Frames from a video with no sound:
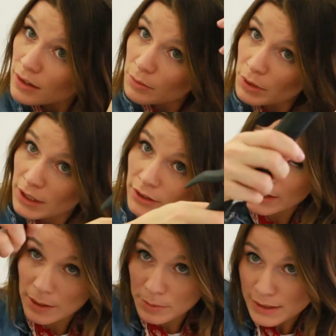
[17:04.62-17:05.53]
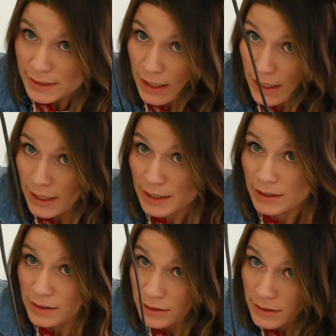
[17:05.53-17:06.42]
we're gonna grab this guy,
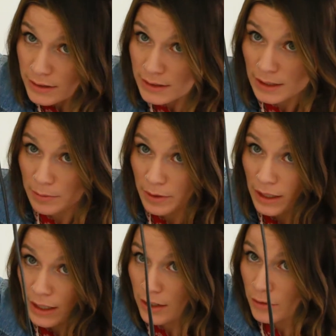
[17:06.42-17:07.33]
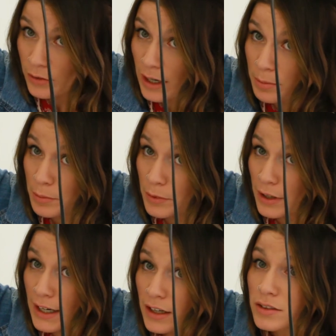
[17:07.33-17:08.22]
same thing, wrap him
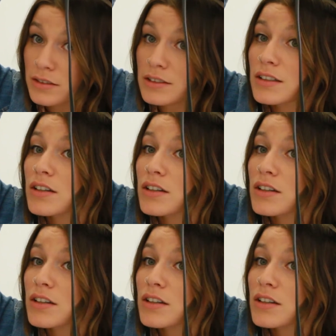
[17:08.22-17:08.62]
around,